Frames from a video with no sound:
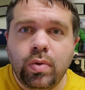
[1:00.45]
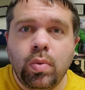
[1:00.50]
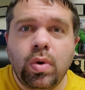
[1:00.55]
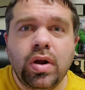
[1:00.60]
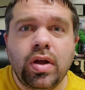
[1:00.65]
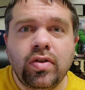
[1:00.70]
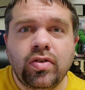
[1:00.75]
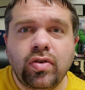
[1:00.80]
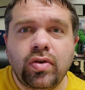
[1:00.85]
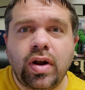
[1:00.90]
One
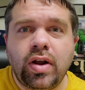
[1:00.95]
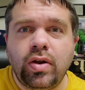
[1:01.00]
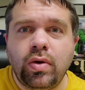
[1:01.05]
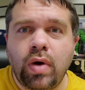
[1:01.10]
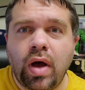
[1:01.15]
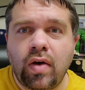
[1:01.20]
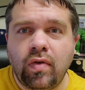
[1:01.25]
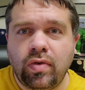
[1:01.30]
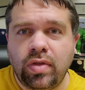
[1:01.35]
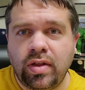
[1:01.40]
concern I do
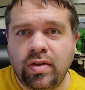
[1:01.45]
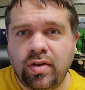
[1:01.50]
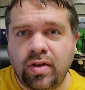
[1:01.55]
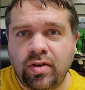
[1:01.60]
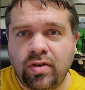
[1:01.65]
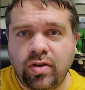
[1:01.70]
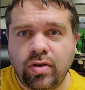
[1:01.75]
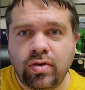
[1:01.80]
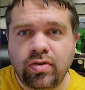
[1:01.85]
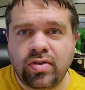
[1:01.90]
have for this
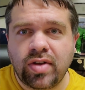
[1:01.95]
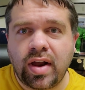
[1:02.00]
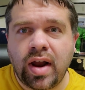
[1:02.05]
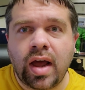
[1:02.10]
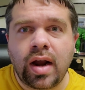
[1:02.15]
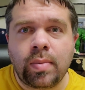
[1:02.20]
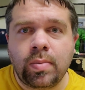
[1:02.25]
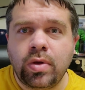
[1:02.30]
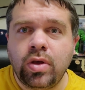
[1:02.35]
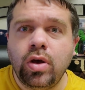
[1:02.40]
issue is that
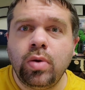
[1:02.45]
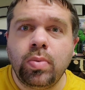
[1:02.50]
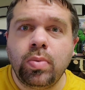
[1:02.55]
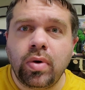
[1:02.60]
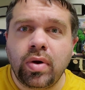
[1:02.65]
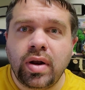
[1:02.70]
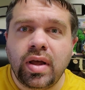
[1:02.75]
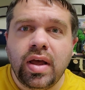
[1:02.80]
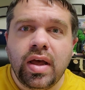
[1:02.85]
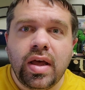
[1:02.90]
Adam
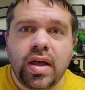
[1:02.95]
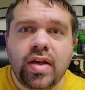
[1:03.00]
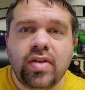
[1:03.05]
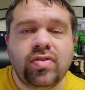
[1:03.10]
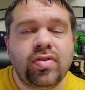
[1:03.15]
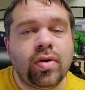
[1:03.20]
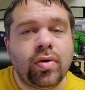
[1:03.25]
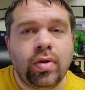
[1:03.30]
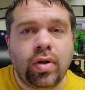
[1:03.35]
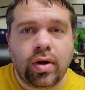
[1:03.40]
Kubert is
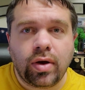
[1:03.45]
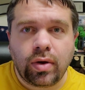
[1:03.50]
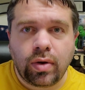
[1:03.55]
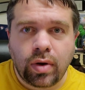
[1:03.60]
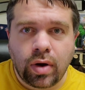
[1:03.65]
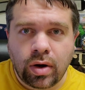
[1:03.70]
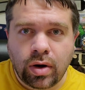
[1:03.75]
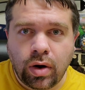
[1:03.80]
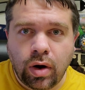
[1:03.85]
no longer on